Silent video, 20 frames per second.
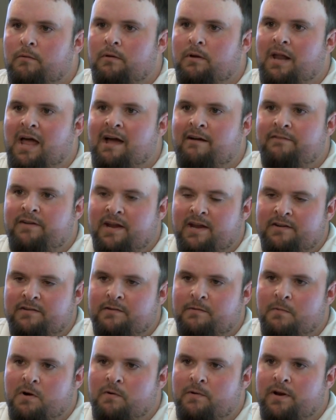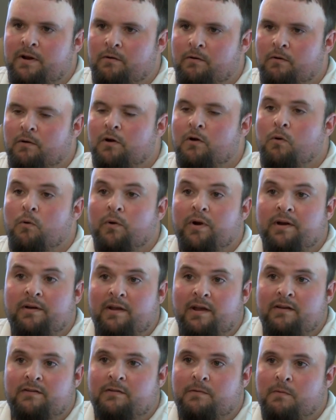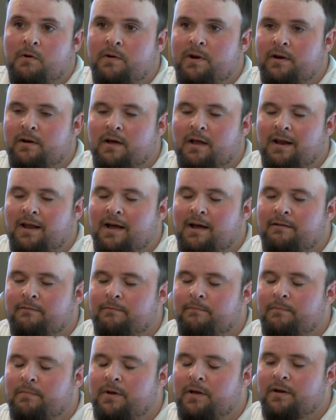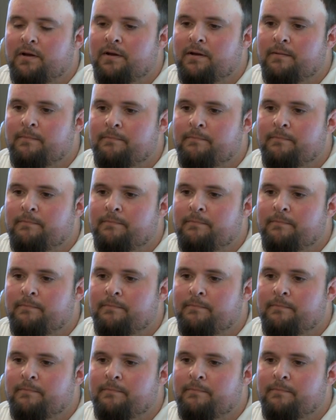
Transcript: live testimony or recorded testimony, not live, but